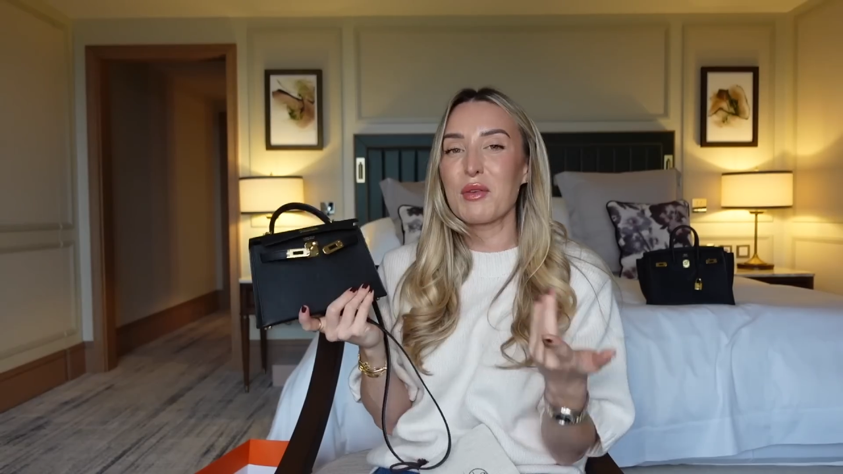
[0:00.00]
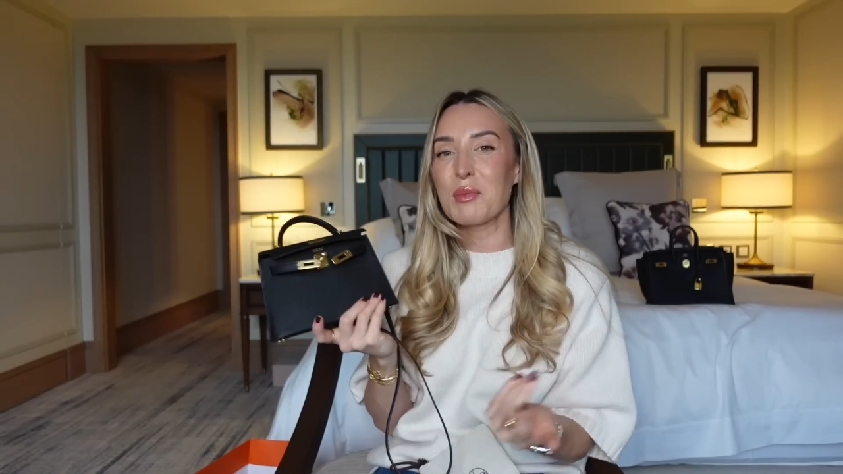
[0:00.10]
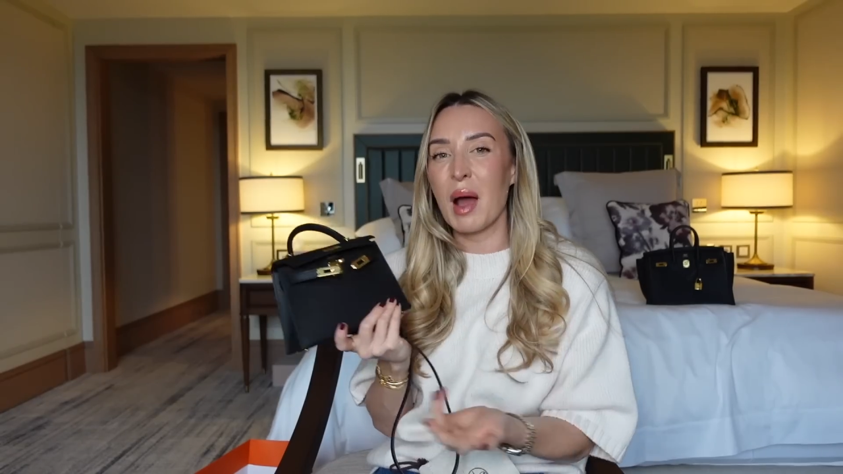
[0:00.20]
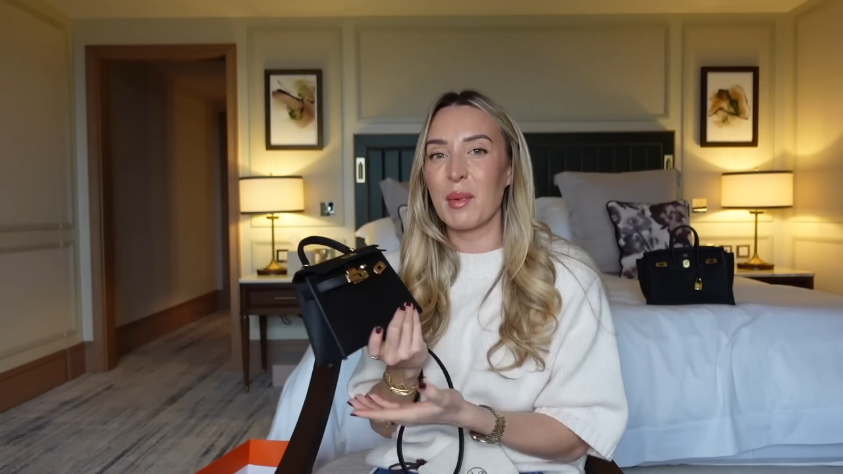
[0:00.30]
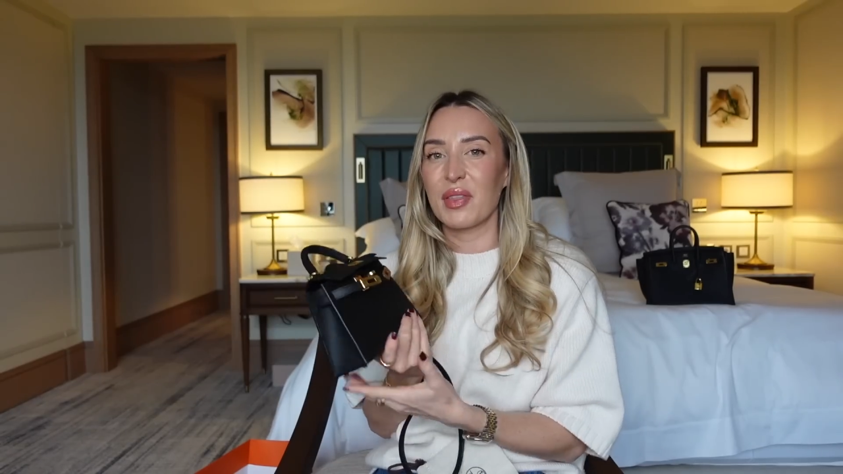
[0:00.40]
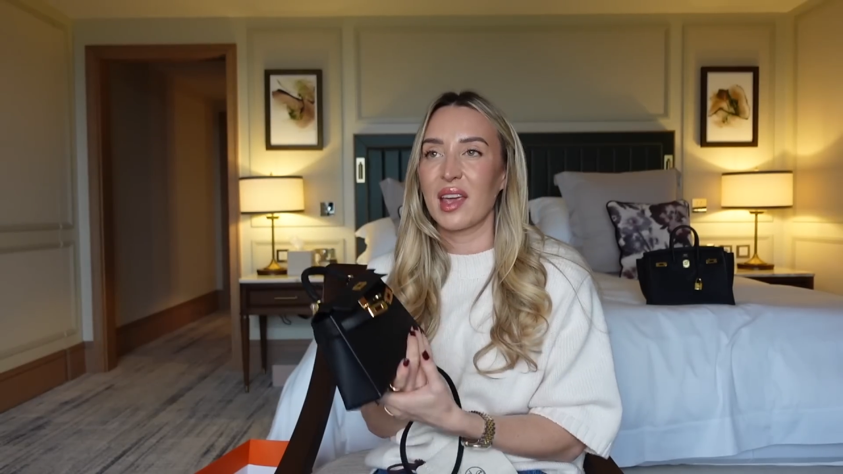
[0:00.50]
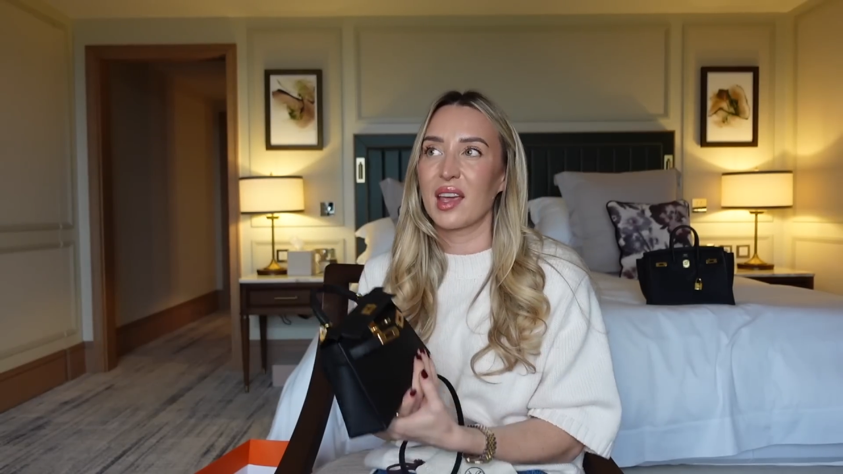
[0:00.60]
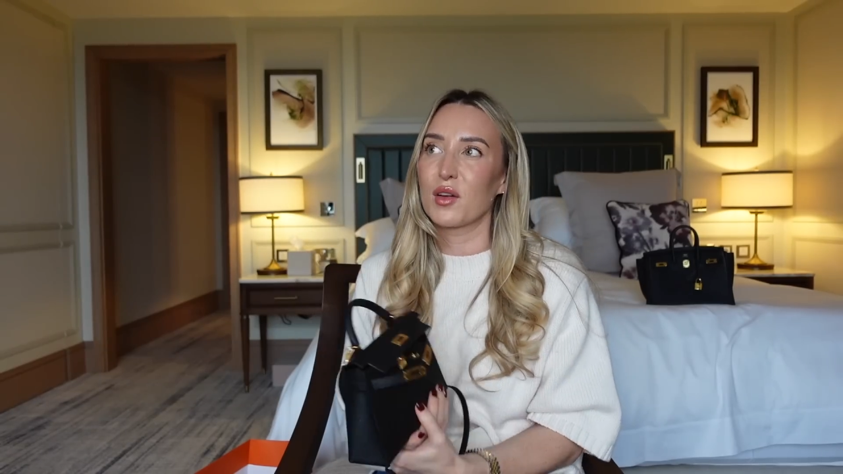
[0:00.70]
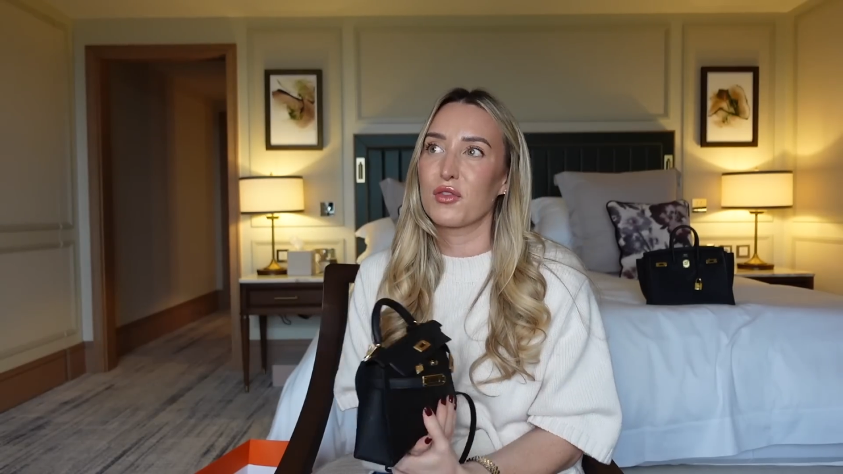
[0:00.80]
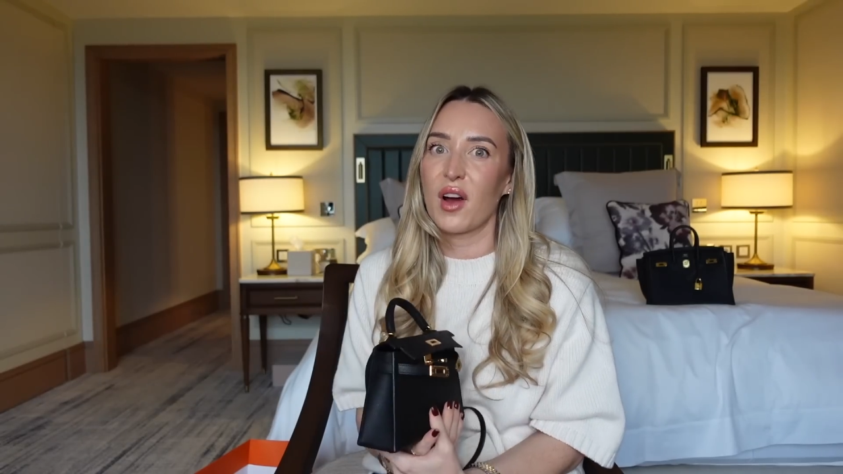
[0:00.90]
of you might be thinking,
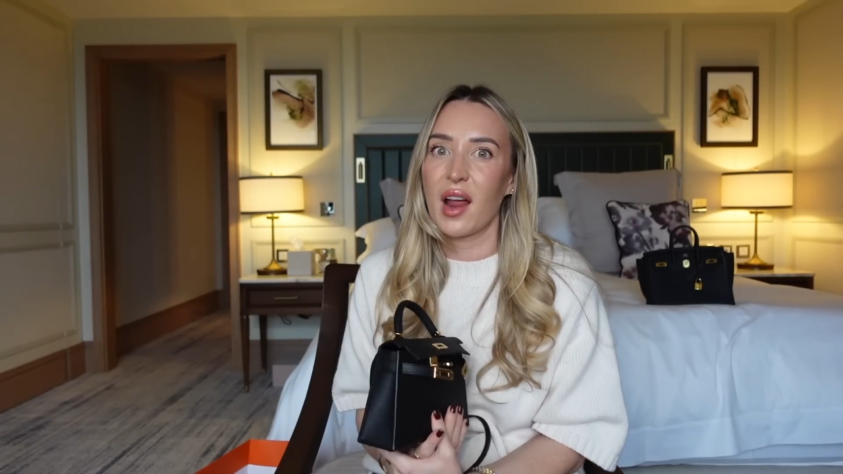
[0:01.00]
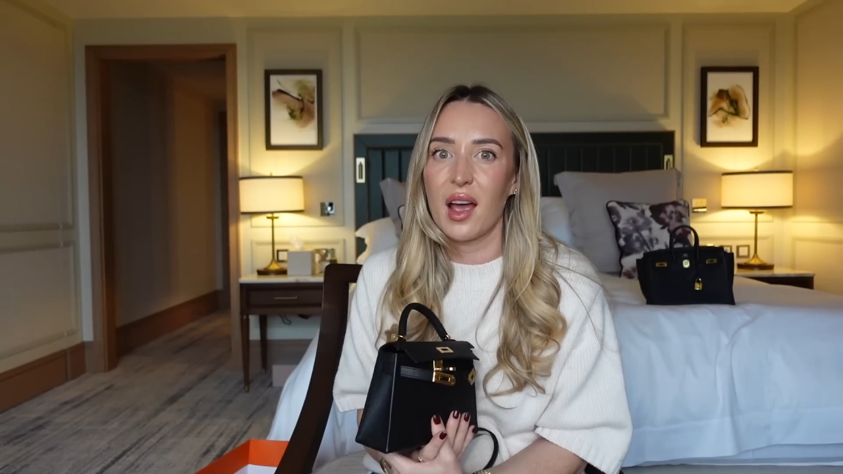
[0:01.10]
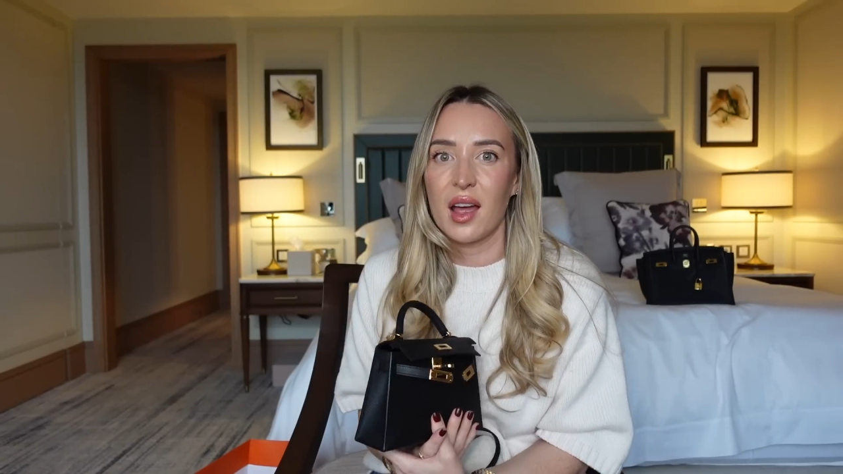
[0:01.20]
Freya,